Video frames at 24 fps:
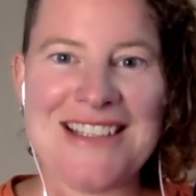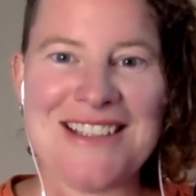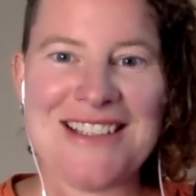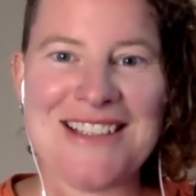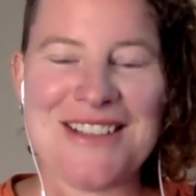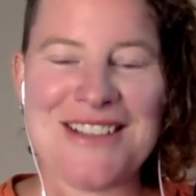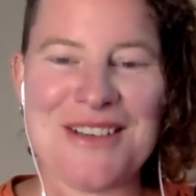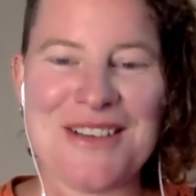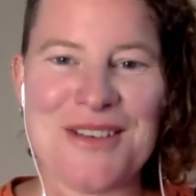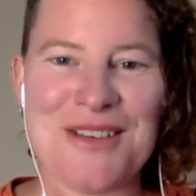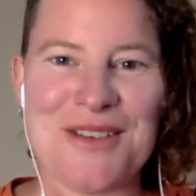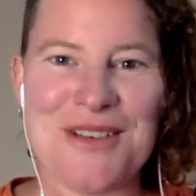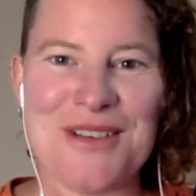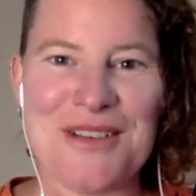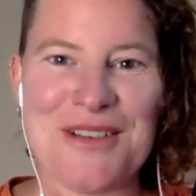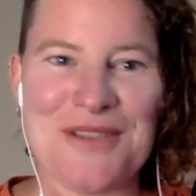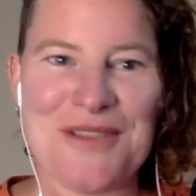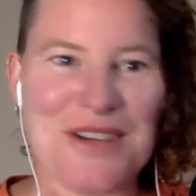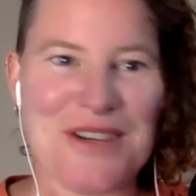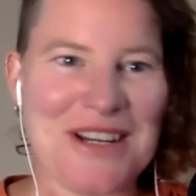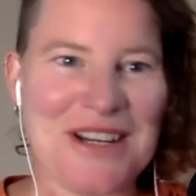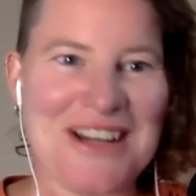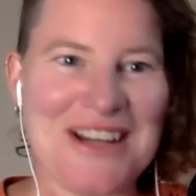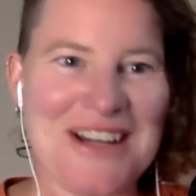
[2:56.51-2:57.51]
So
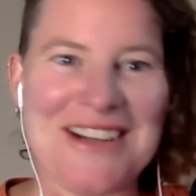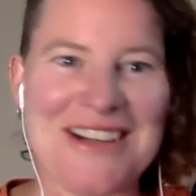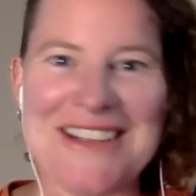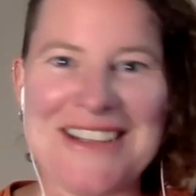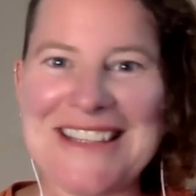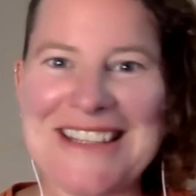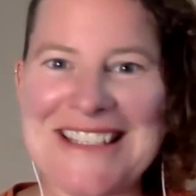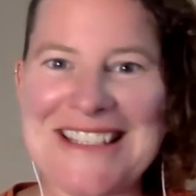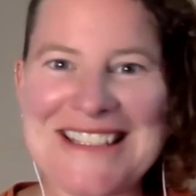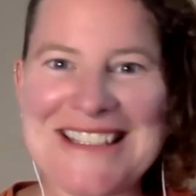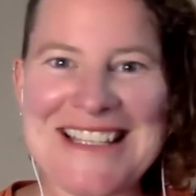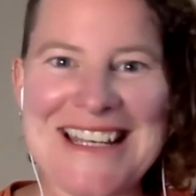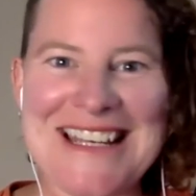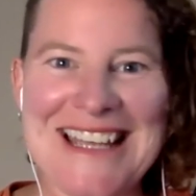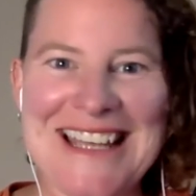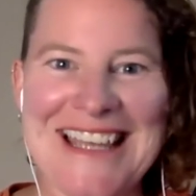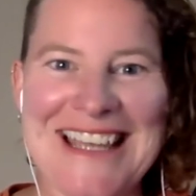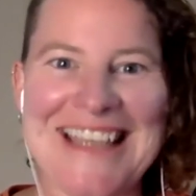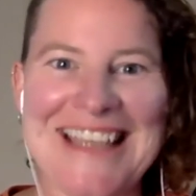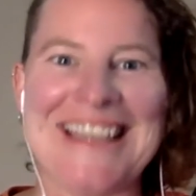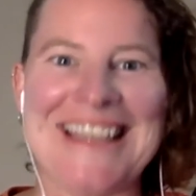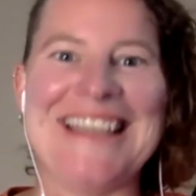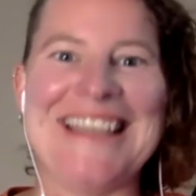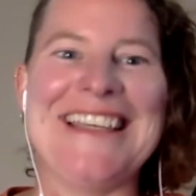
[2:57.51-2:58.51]
if you're hearing this
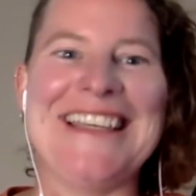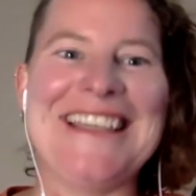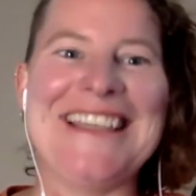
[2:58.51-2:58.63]
today,